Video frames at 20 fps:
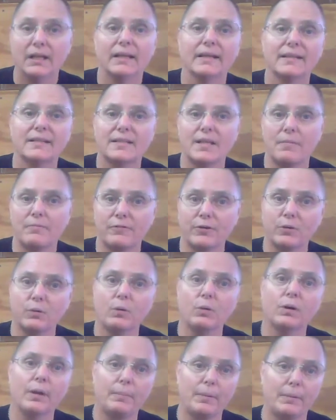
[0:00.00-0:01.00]
Except for
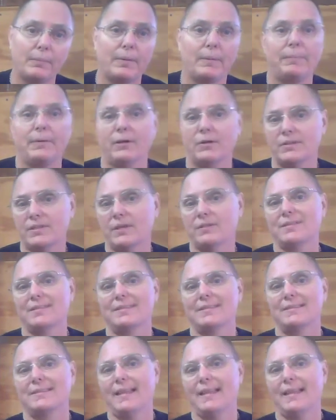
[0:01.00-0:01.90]
growing up at my parents' house.